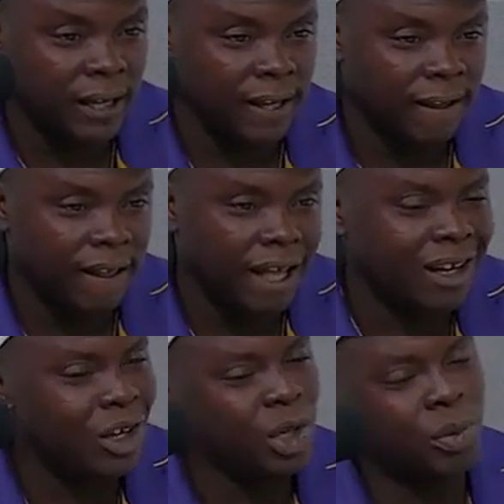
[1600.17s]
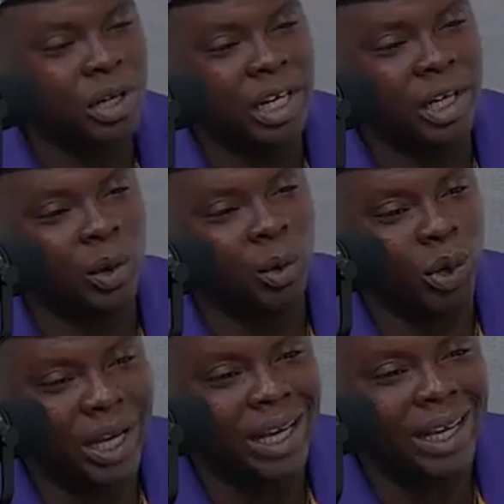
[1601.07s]
Skull? I know you predict the
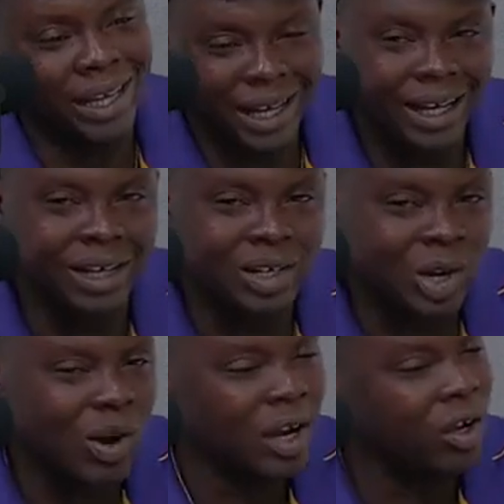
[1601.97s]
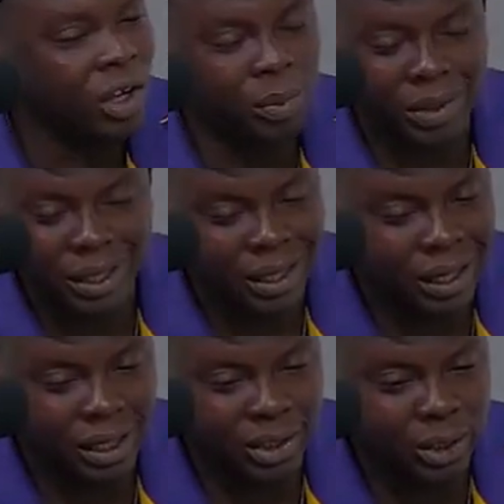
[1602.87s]
win. Yeah, score. I know you predict the
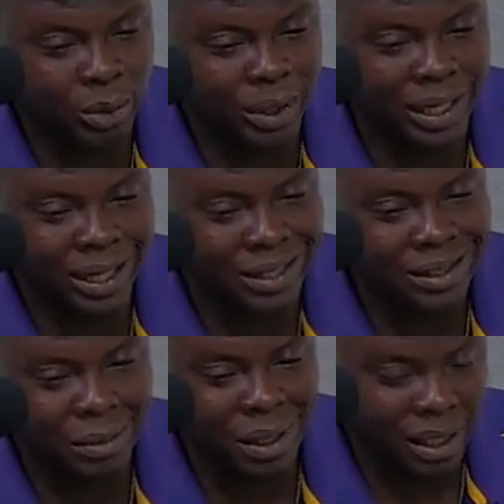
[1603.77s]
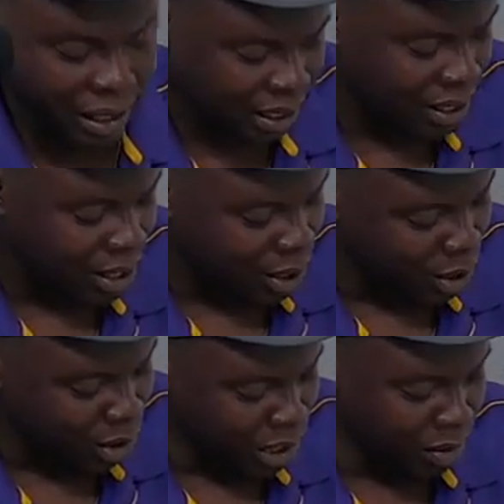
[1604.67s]
LSU win. I ain't talking about that. Give me
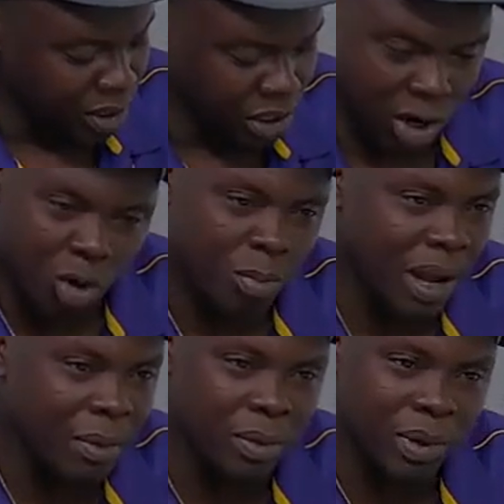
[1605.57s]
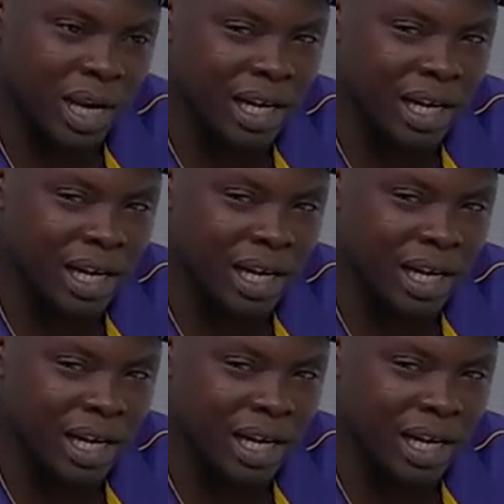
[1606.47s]
a score, baby. We like to get them